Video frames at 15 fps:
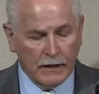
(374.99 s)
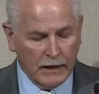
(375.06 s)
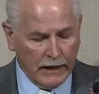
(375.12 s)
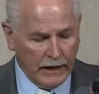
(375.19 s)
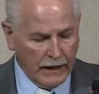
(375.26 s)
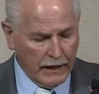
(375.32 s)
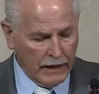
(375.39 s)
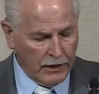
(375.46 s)

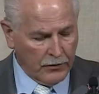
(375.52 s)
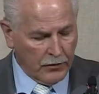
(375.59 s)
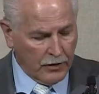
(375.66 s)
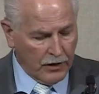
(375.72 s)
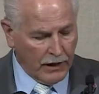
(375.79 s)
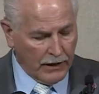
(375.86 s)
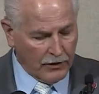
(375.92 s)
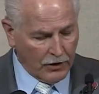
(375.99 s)

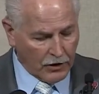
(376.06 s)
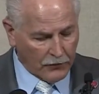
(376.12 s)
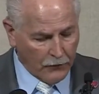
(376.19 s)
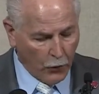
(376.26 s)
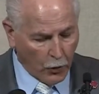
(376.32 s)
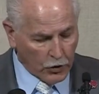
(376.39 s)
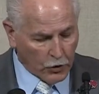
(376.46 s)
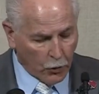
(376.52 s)
and I look
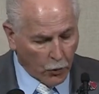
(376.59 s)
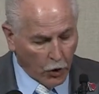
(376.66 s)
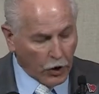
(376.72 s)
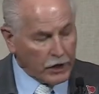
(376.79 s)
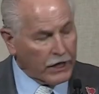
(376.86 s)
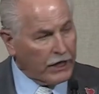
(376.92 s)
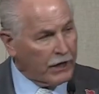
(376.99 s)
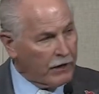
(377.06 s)
forward to
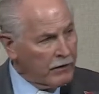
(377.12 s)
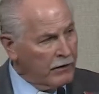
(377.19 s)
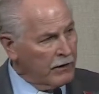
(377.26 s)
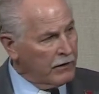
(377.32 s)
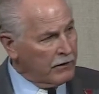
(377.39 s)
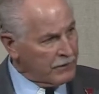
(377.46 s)
working,